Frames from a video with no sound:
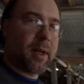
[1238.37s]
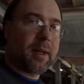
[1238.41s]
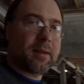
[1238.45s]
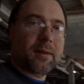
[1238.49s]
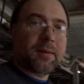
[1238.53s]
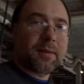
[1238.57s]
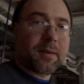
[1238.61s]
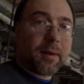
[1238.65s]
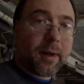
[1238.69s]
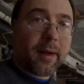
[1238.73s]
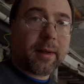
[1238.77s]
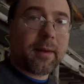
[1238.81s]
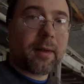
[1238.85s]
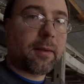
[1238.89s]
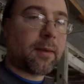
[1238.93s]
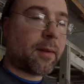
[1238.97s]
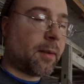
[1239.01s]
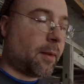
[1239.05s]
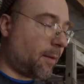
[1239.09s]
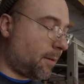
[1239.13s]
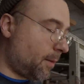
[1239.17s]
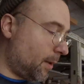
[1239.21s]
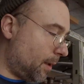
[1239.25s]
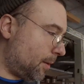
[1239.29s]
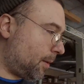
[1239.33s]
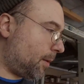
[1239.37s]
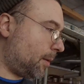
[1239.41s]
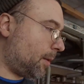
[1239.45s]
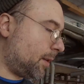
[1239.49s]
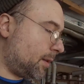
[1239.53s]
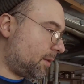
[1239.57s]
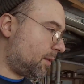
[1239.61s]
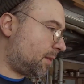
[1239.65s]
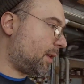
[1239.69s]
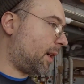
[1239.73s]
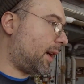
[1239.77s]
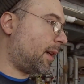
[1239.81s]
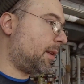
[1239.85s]
I designed it to filter
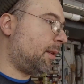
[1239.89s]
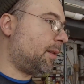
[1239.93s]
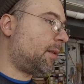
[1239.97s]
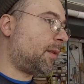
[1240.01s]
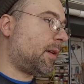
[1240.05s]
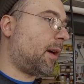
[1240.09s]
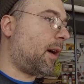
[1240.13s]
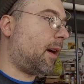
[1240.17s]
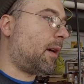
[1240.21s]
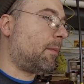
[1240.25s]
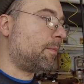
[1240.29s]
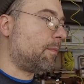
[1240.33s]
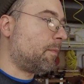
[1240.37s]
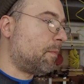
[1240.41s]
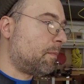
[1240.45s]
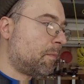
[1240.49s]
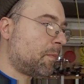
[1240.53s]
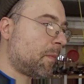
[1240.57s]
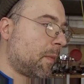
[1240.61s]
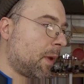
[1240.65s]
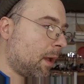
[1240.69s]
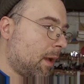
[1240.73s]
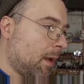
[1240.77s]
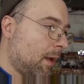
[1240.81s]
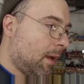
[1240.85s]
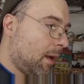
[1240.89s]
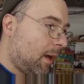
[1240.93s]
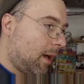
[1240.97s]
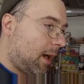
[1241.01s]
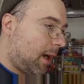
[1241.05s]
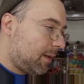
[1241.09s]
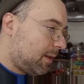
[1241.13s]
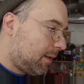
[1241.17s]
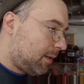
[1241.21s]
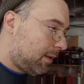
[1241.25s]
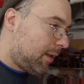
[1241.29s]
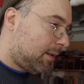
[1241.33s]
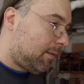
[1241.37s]
inside the shop.
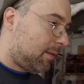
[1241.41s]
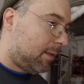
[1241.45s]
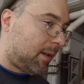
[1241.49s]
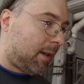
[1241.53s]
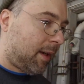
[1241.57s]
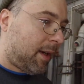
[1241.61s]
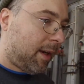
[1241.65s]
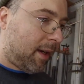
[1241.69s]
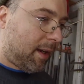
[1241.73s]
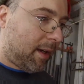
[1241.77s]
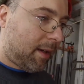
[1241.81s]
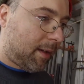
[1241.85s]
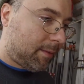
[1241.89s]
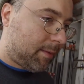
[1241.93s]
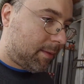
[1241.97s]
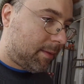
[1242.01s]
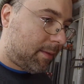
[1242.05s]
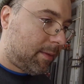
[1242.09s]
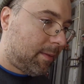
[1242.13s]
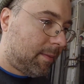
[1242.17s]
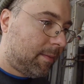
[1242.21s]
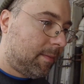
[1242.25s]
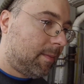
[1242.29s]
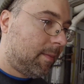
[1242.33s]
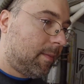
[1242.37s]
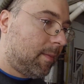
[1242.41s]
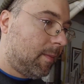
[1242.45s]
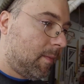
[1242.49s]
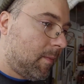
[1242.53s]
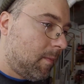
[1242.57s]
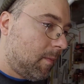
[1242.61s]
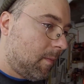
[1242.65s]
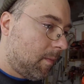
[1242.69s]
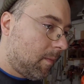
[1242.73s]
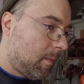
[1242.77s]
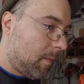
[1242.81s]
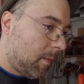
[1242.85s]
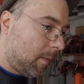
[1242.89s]
I didn't even have
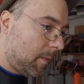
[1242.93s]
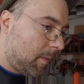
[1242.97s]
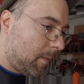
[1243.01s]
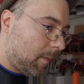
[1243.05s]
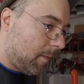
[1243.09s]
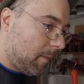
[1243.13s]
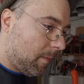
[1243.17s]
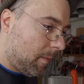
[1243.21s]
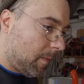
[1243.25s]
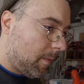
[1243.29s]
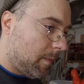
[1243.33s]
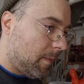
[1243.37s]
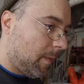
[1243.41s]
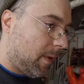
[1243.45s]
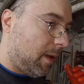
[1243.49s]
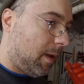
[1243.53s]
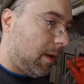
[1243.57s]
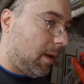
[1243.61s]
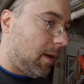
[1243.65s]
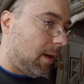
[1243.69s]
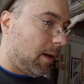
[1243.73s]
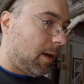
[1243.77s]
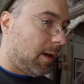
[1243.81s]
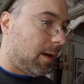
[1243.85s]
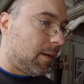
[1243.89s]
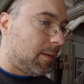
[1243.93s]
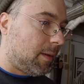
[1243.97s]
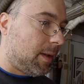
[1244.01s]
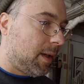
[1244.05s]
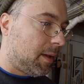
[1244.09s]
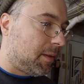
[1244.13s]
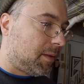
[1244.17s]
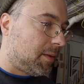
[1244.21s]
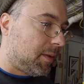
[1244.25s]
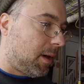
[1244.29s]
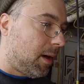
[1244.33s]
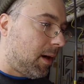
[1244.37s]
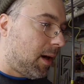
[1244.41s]
the
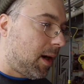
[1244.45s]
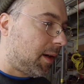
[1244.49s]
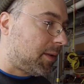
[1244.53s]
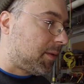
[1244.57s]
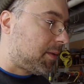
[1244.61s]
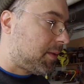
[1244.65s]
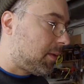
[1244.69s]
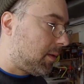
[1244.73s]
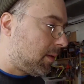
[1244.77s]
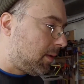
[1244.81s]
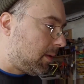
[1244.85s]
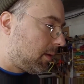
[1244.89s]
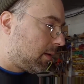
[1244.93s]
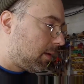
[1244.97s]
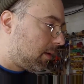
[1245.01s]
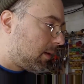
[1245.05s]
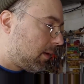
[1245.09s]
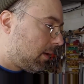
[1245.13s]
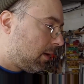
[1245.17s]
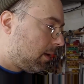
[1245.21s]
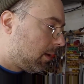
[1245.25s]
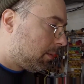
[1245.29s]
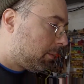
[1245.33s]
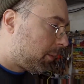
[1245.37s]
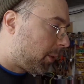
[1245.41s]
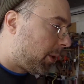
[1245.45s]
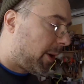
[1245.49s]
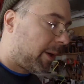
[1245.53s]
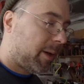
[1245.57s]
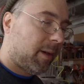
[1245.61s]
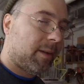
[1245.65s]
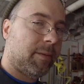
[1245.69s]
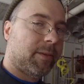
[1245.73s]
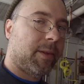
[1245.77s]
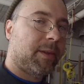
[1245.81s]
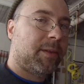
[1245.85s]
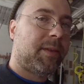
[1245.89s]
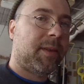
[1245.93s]
exhaust
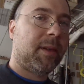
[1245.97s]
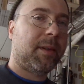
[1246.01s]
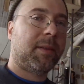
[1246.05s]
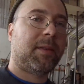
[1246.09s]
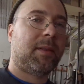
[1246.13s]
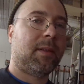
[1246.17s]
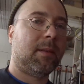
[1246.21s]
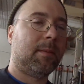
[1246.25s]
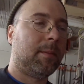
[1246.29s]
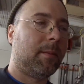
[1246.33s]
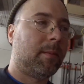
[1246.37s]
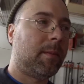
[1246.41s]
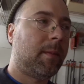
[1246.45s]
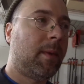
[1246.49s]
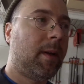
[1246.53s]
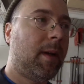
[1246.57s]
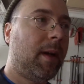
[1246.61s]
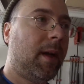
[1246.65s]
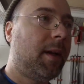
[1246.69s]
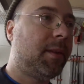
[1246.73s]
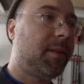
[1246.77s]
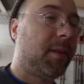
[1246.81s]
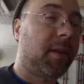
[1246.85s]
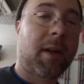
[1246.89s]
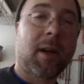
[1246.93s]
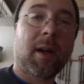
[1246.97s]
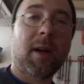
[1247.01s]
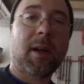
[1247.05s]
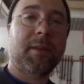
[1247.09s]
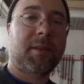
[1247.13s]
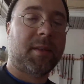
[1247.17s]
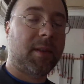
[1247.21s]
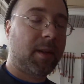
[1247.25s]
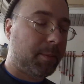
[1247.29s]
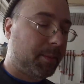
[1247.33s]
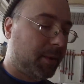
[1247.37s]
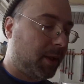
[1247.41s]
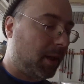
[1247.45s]
part of the system as a
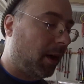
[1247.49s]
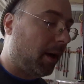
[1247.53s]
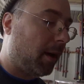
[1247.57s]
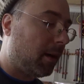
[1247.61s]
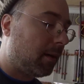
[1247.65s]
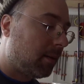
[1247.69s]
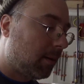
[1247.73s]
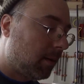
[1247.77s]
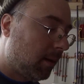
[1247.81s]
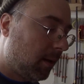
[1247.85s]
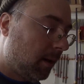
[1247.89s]
concept yet,